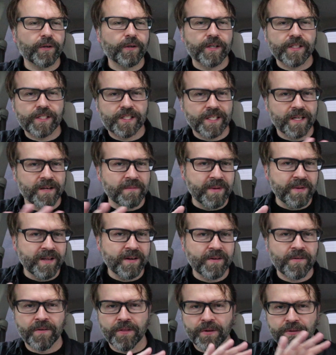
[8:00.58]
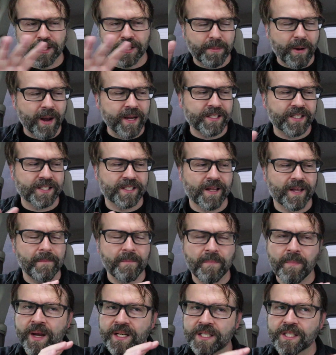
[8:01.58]
there is cinnamon or those spices. It
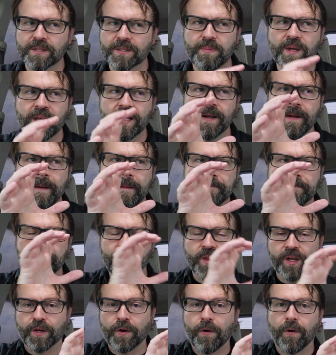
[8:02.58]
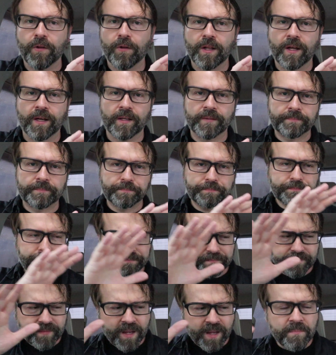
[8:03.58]
might just be the cola
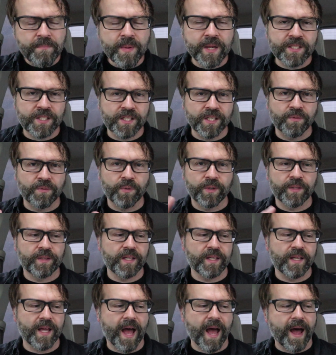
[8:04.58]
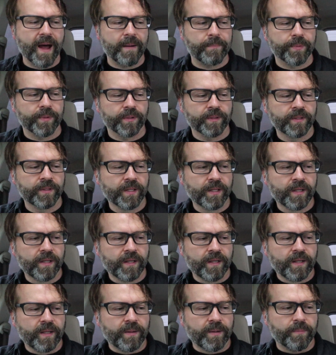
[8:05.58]
mixing with the apple.
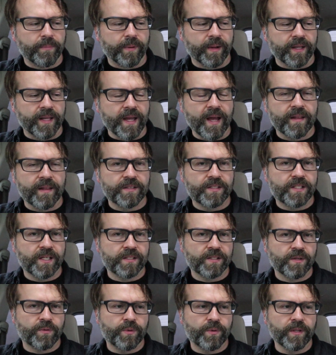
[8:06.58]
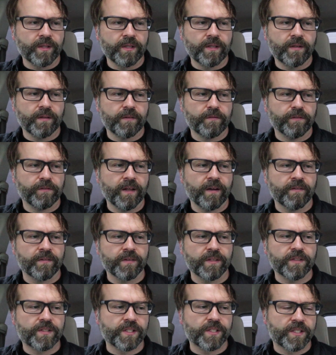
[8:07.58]
But yeah, this has a really good flavor.
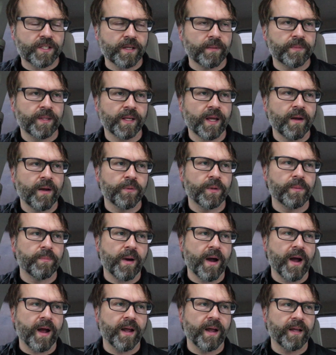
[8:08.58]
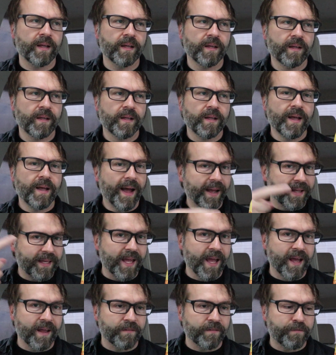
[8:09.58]
This is something I would buy
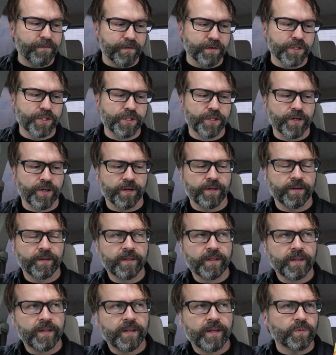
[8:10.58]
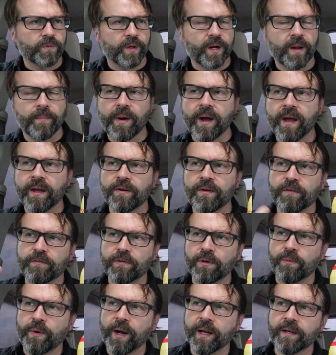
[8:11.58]
again, for sure. Would I buy it
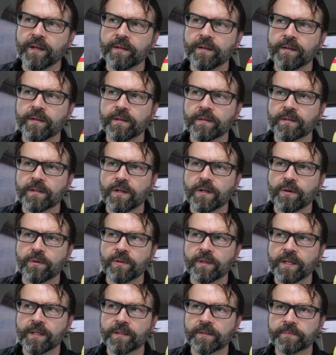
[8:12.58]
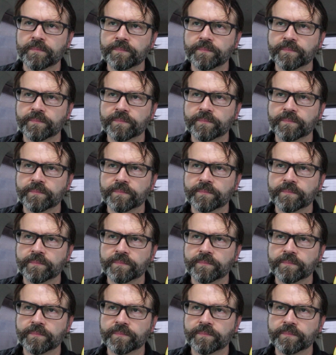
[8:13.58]
over regular cola?